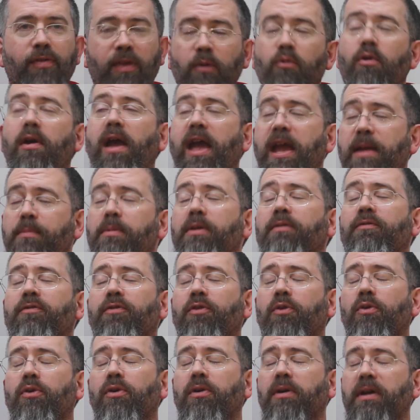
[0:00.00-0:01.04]
thing we're aiming
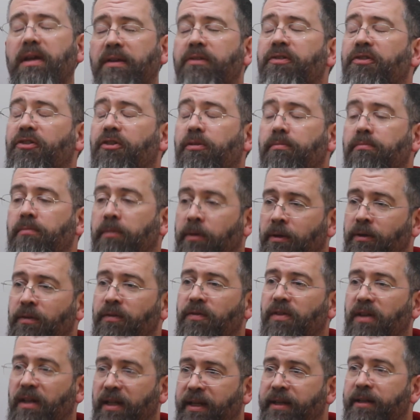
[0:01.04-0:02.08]
for is to
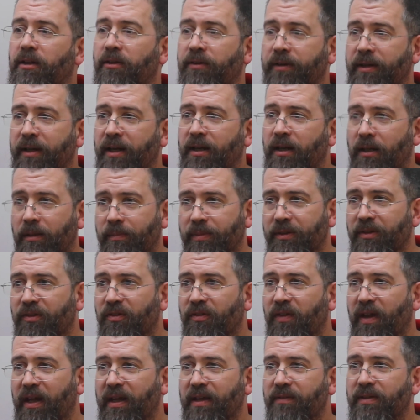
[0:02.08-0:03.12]
move the needle on carbon
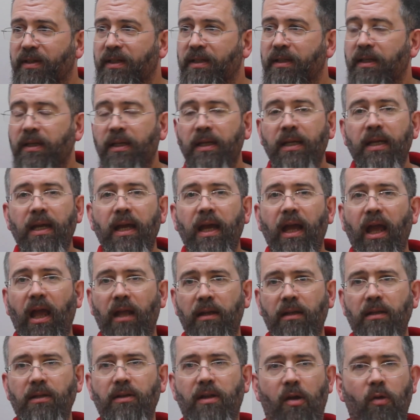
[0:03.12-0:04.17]
saving,
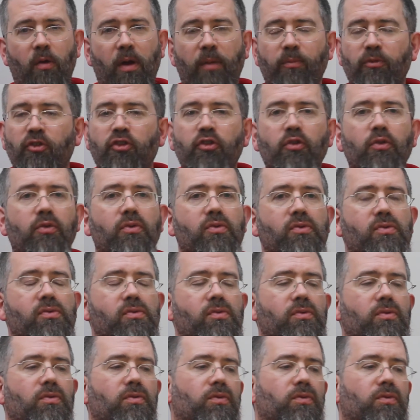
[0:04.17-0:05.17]
and you know, I'm sure.